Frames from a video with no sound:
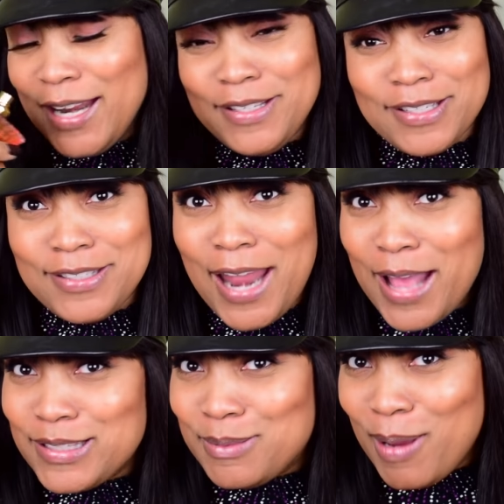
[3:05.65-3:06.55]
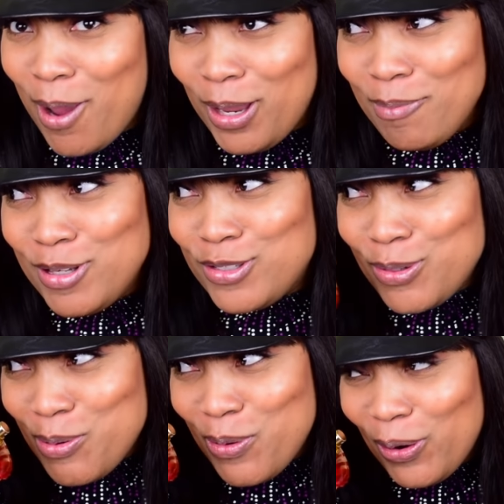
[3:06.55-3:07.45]
it does not smell
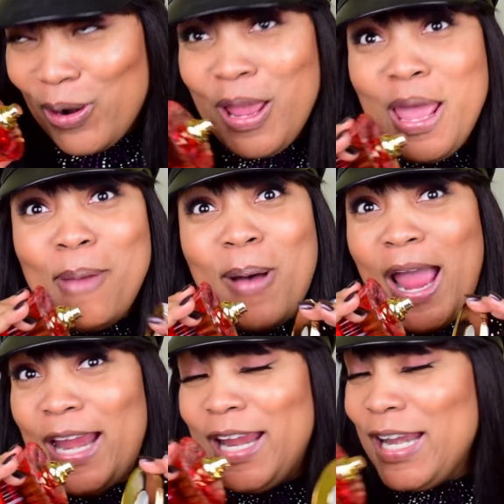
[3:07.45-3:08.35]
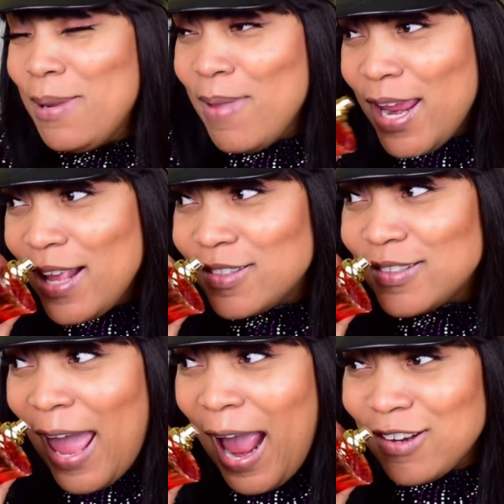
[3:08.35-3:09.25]
immature by any means. It's
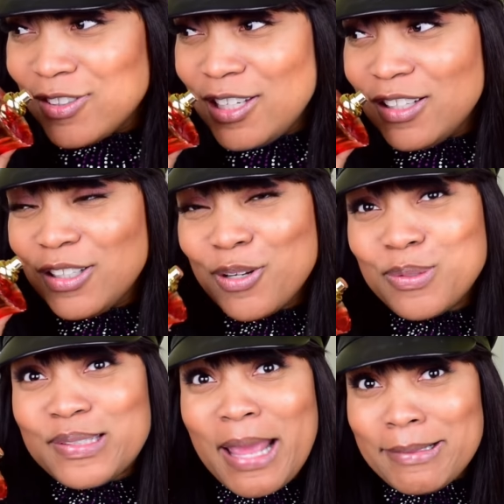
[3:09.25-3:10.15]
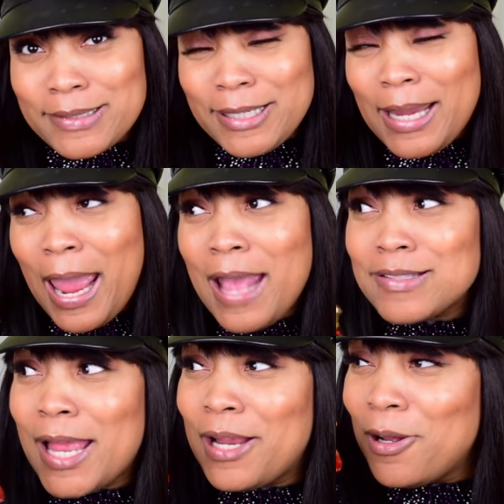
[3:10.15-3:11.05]
actually a little sexy. It has
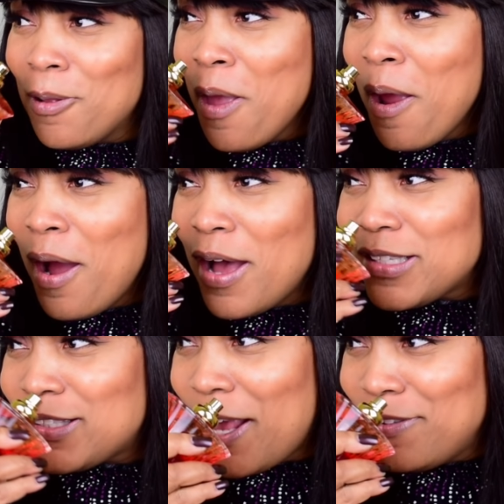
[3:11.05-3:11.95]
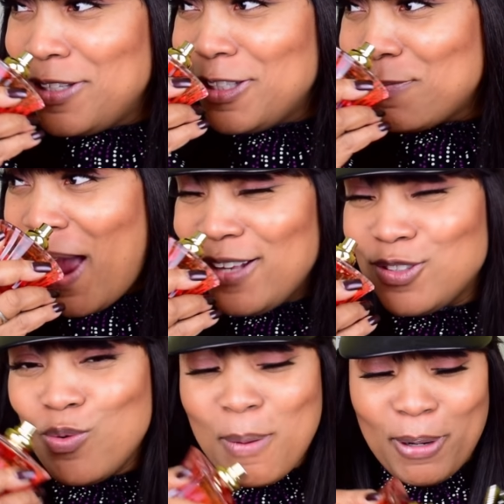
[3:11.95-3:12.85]
like a sexy spice
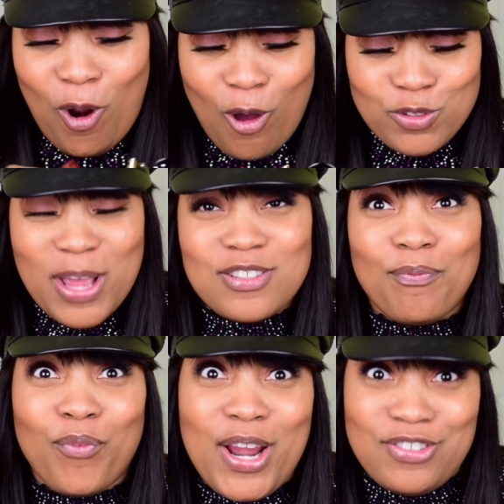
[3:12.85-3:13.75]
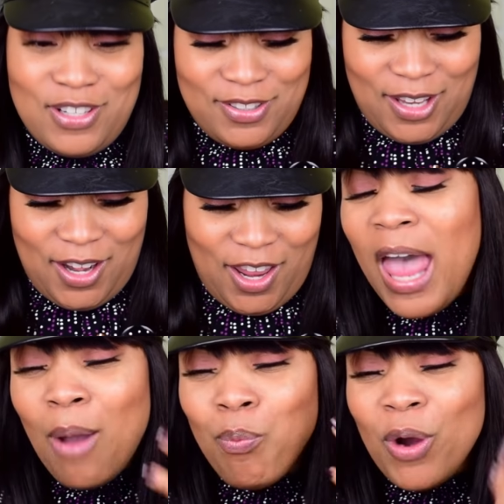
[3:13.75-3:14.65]
to it, but it also has a freshness in it.
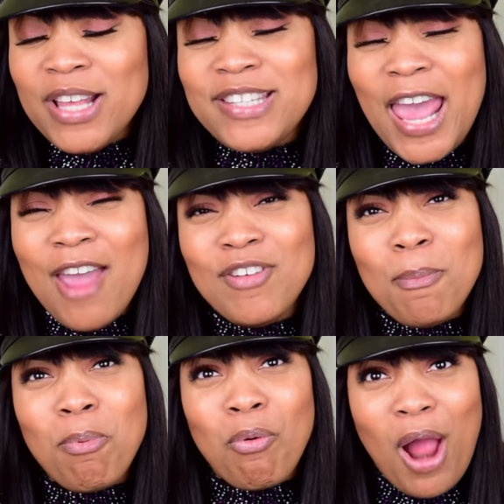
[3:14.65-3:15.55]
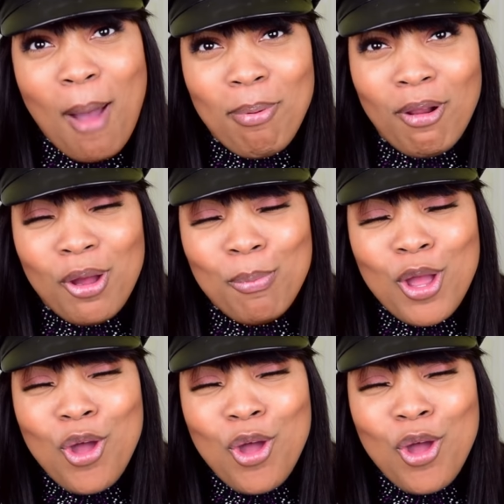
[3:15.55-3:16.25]
I was having a problem